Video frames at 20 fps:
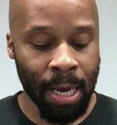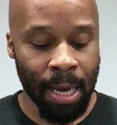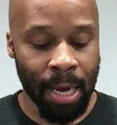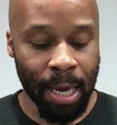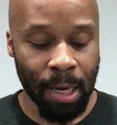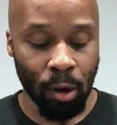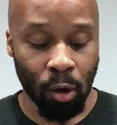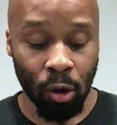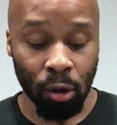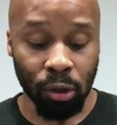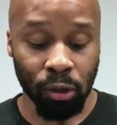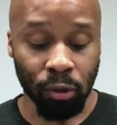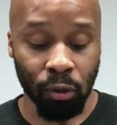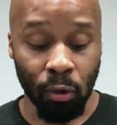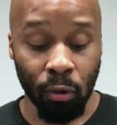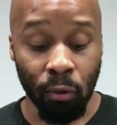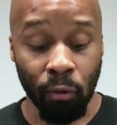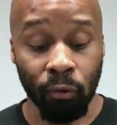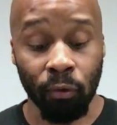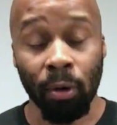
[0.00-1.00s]
And
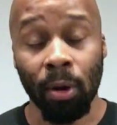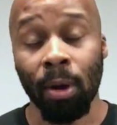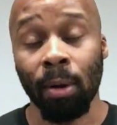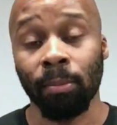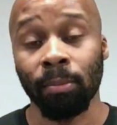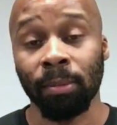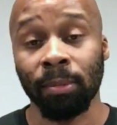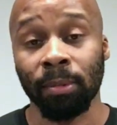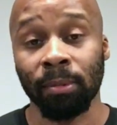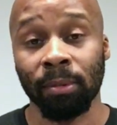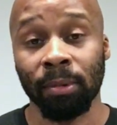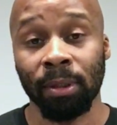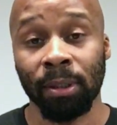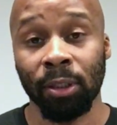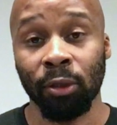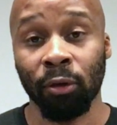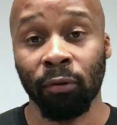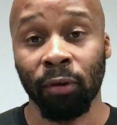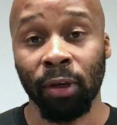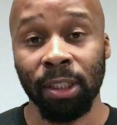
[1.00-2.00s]
also from
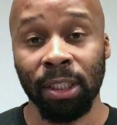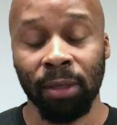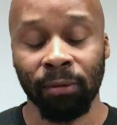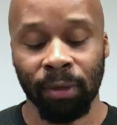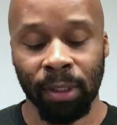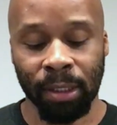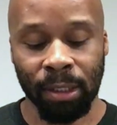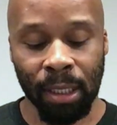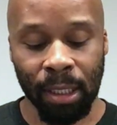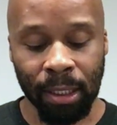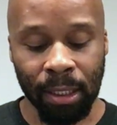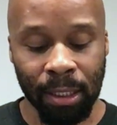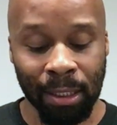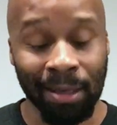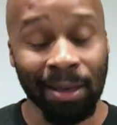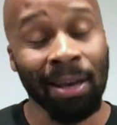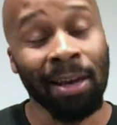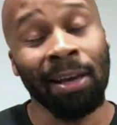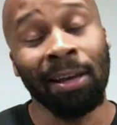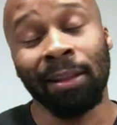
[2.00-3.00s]
University of Kentucky,
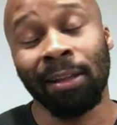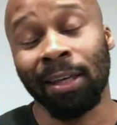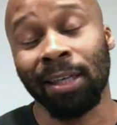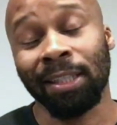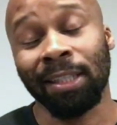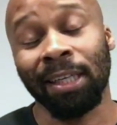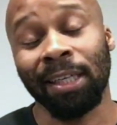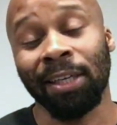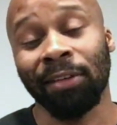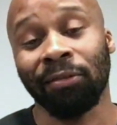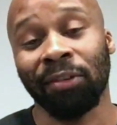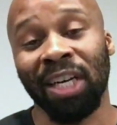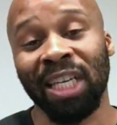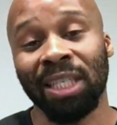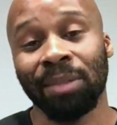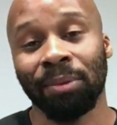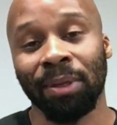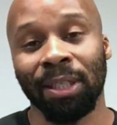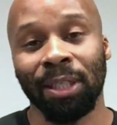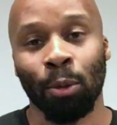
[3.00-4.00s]
the Kentucky
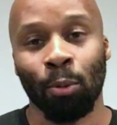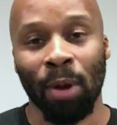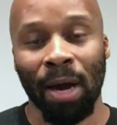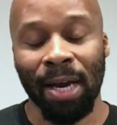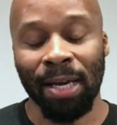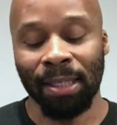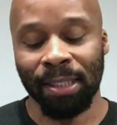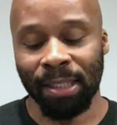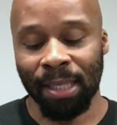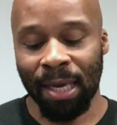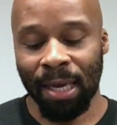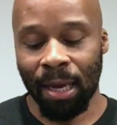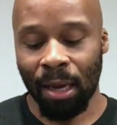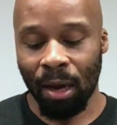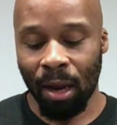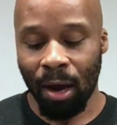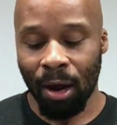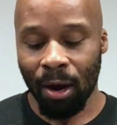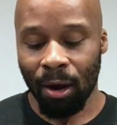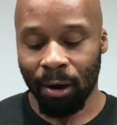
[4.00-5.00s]
freshman Dwight St.
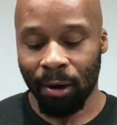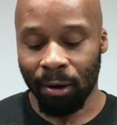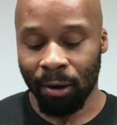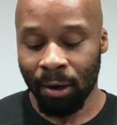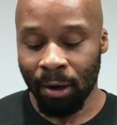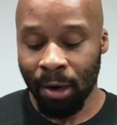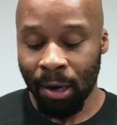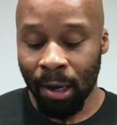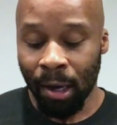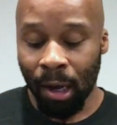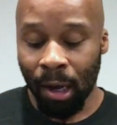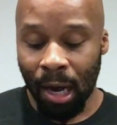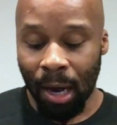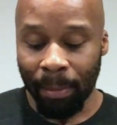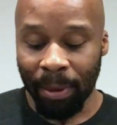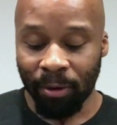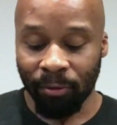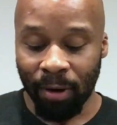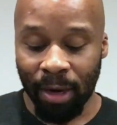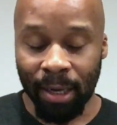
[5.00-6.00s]
Hillaire,
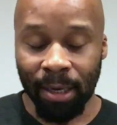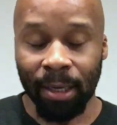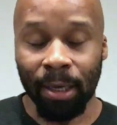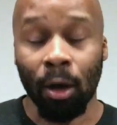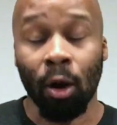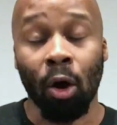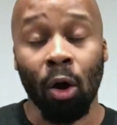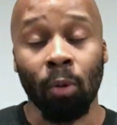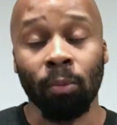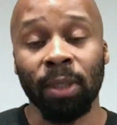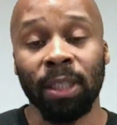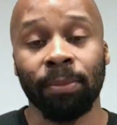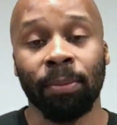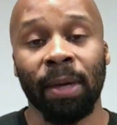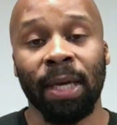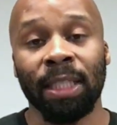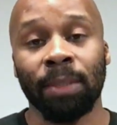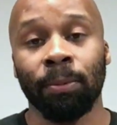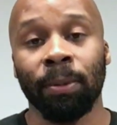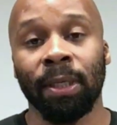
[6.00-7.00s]
he ran at home this
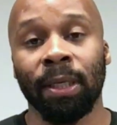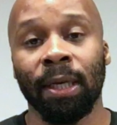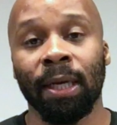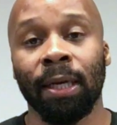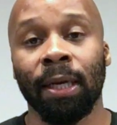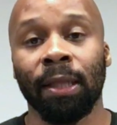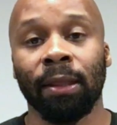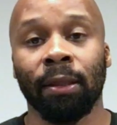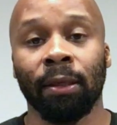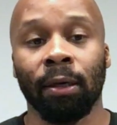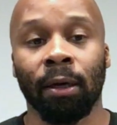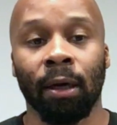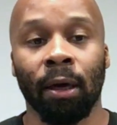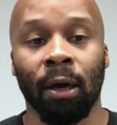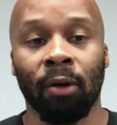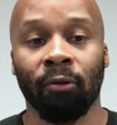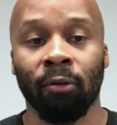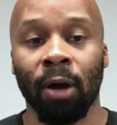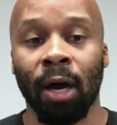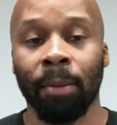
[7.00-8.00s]
past weekend at the
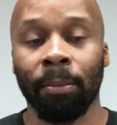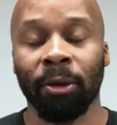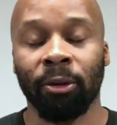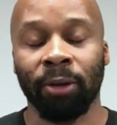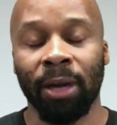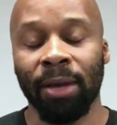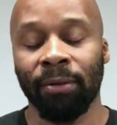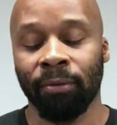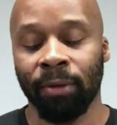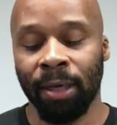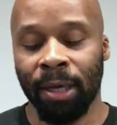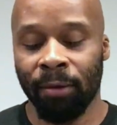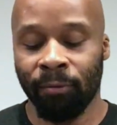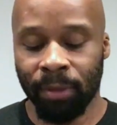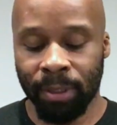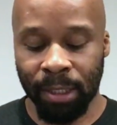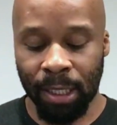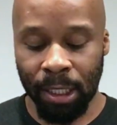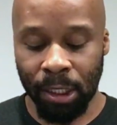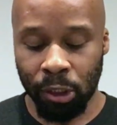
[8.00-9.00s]
Rod McCravey
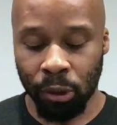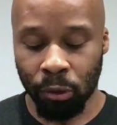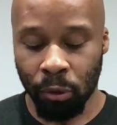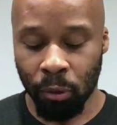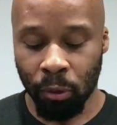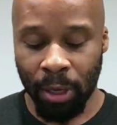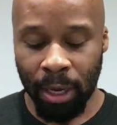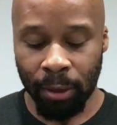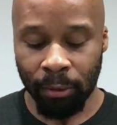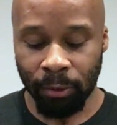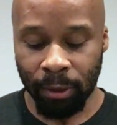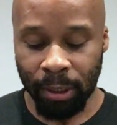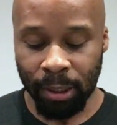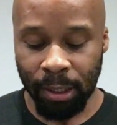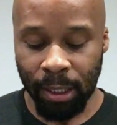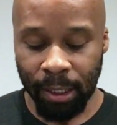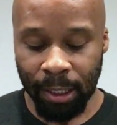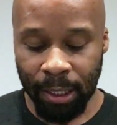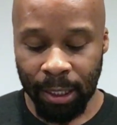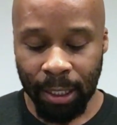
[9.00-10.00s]
Invitational at
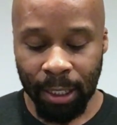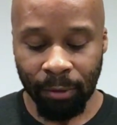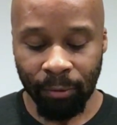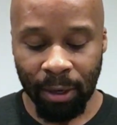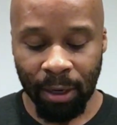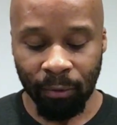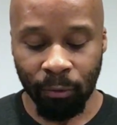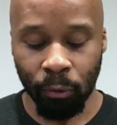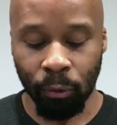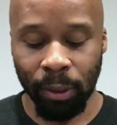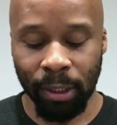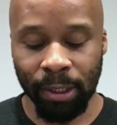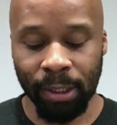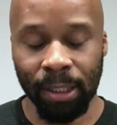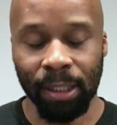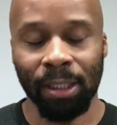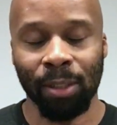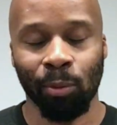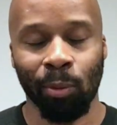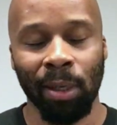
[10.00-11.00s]
Kentucky. He ran
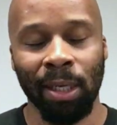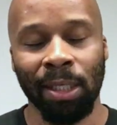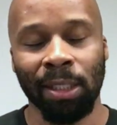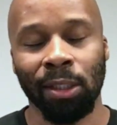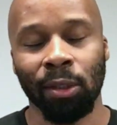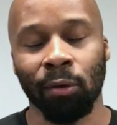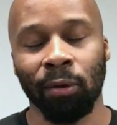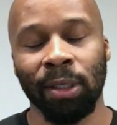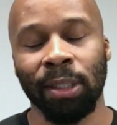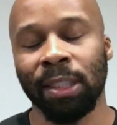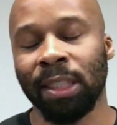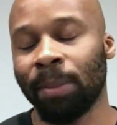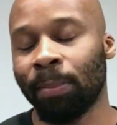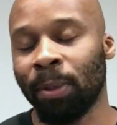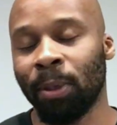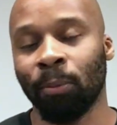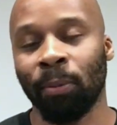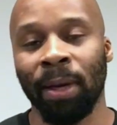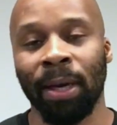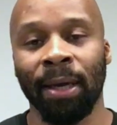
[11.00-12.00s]
46:20, so he's
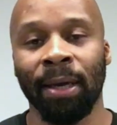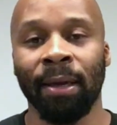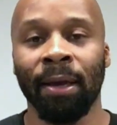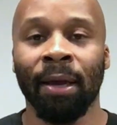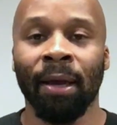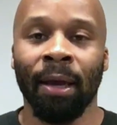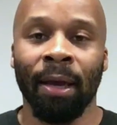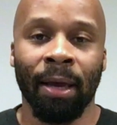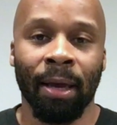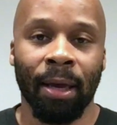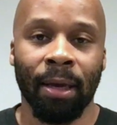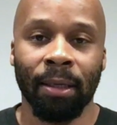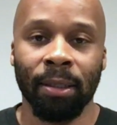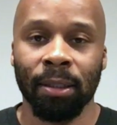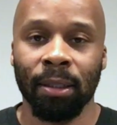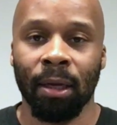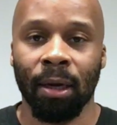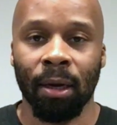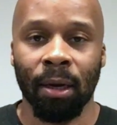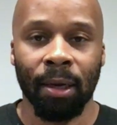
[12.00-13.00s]
chipping away at his
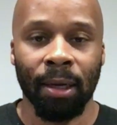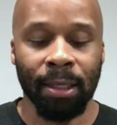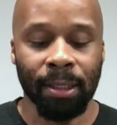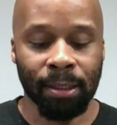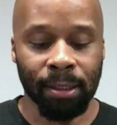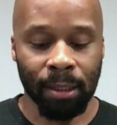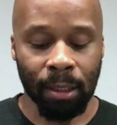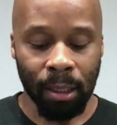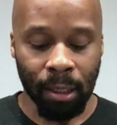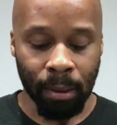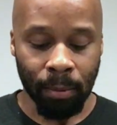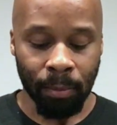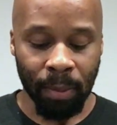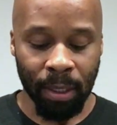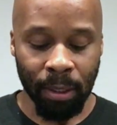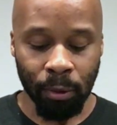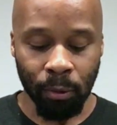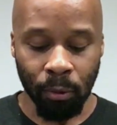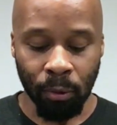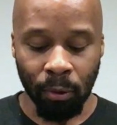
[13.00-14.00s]

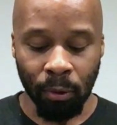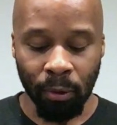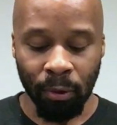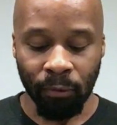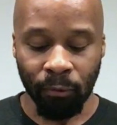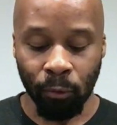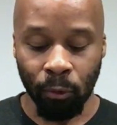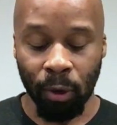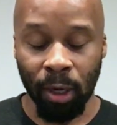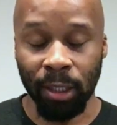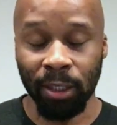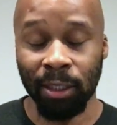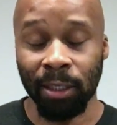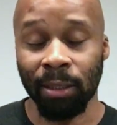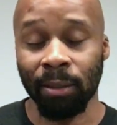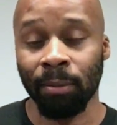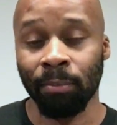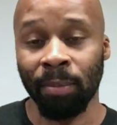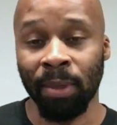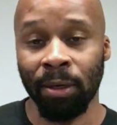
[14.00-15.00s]
indoor
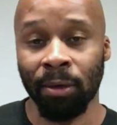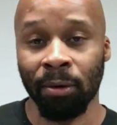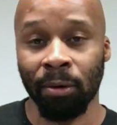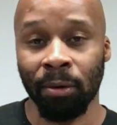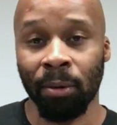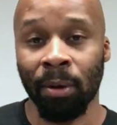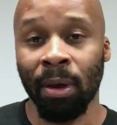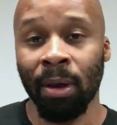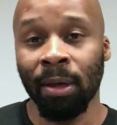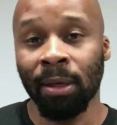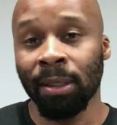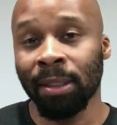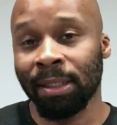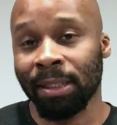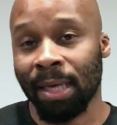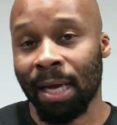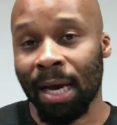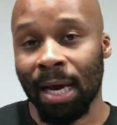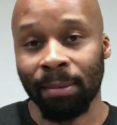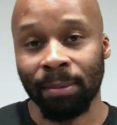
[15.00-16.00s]
400-meter
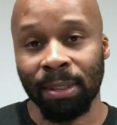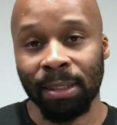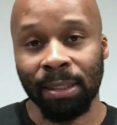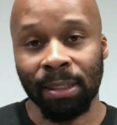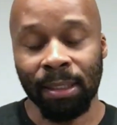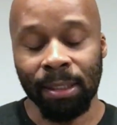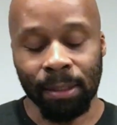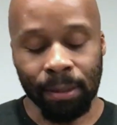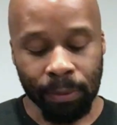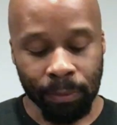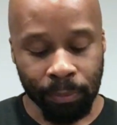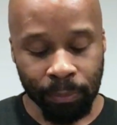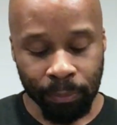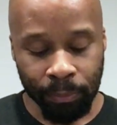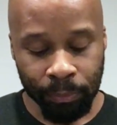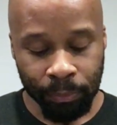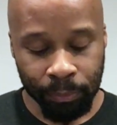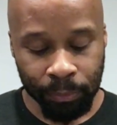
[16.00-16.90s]
times this season.